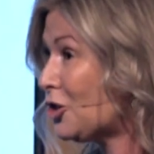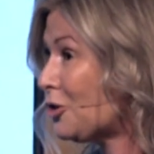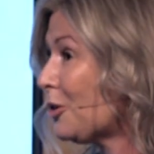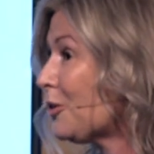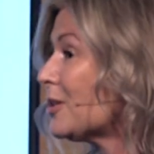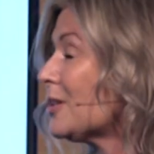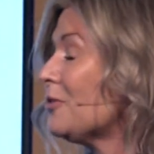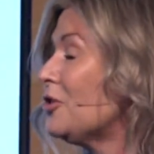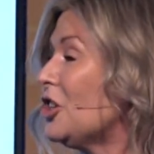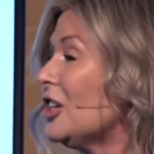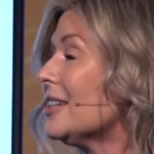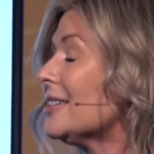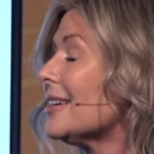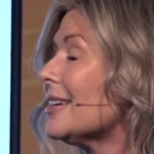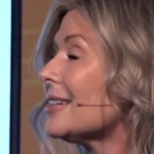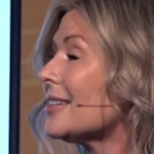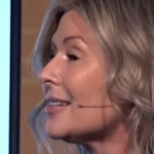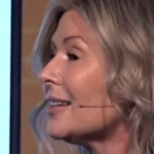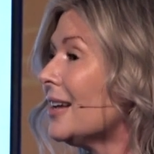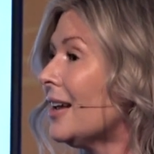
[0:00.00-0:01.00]
the truths of
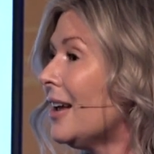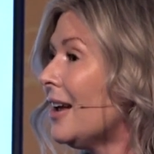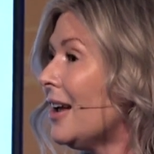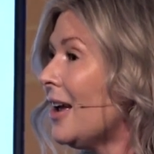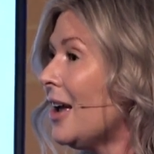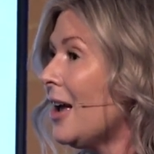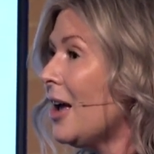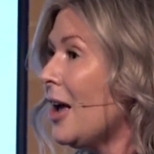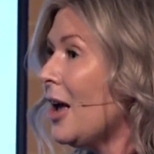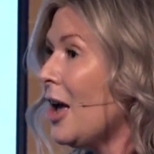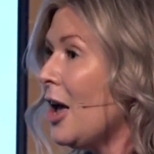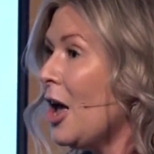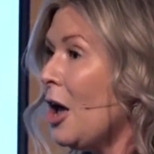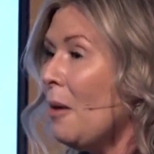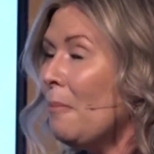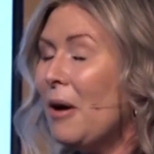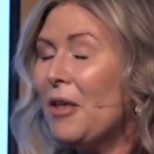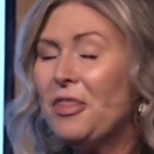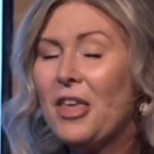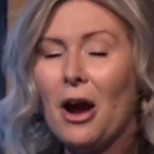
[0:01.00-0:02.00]
Jesus.
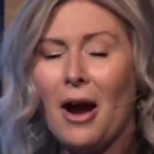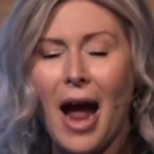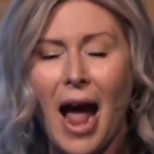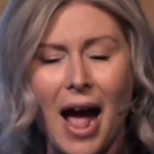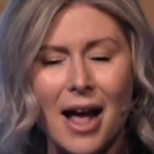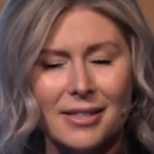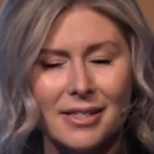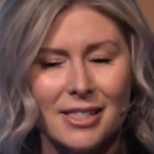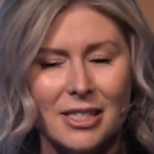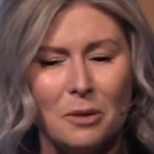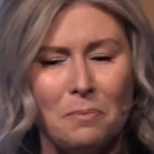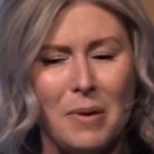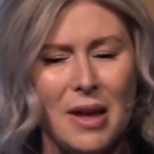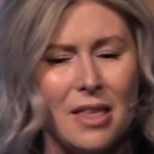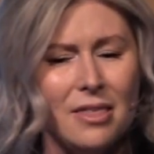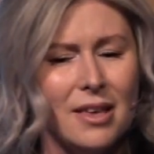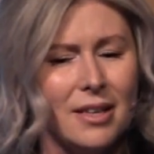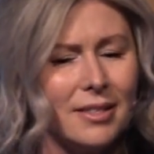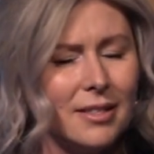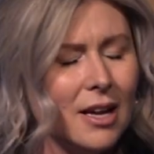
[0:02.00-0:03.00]
But there has to
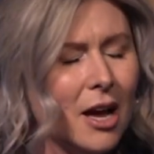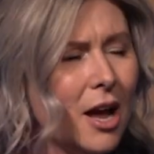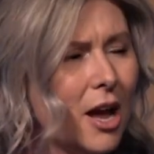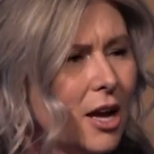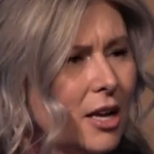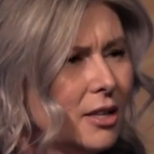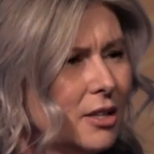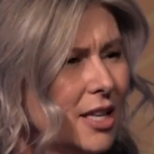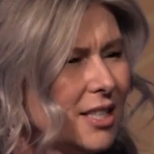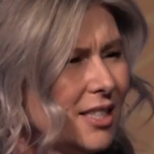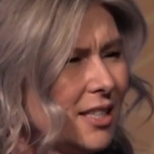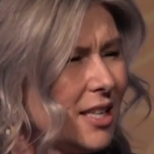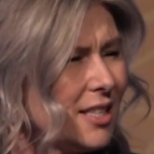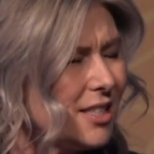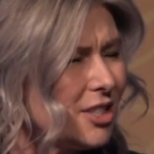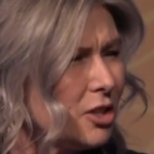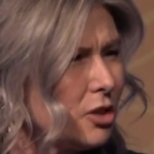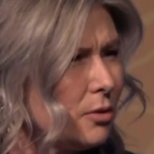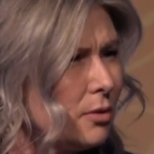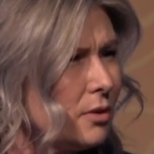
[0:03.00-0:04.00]
be this thing
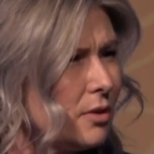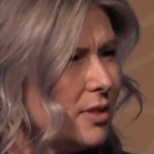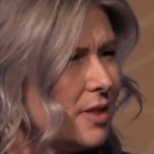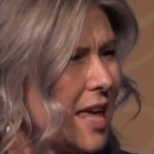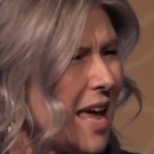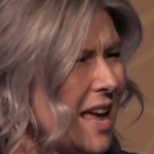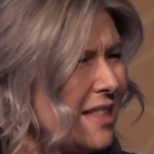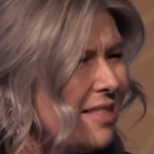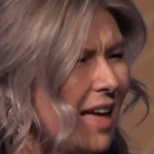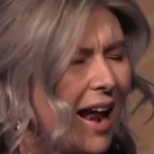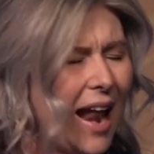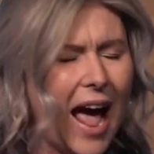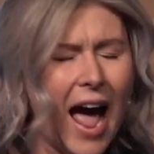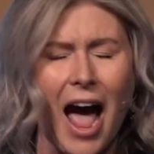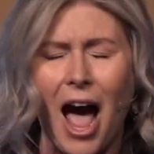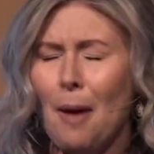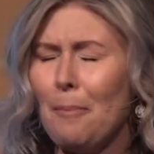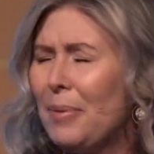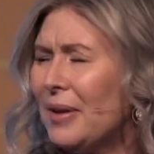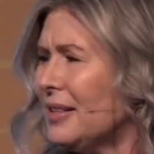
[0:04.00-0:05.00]
that
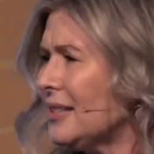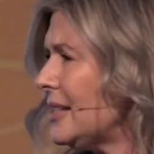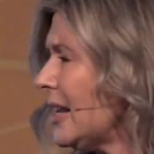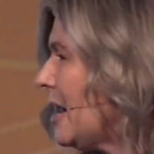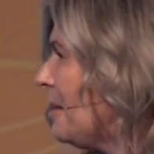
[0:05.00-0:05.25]
happens